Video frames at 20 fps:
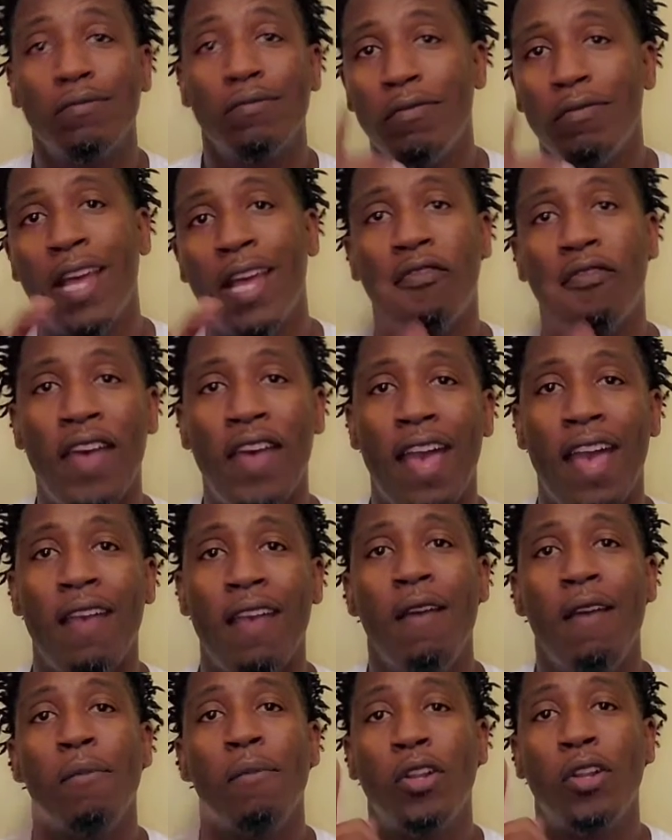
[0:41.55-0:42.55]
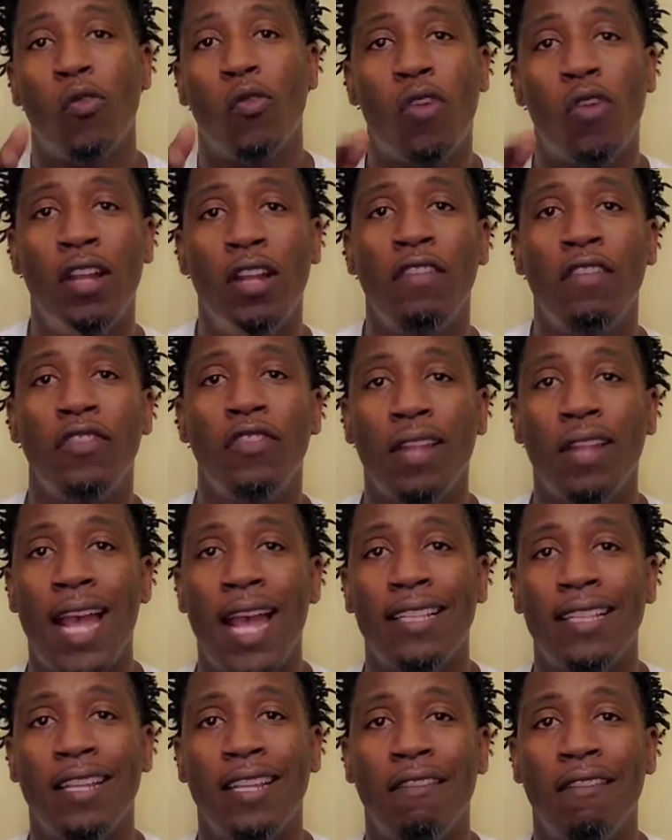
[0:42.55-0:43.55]
Matter of fact, put a 1 if you
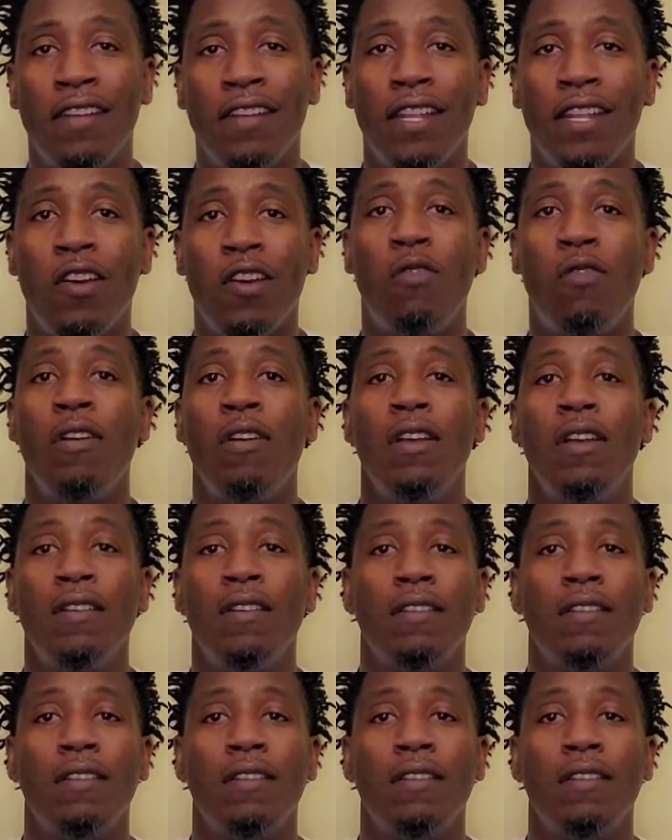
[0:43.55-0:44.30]
like their video,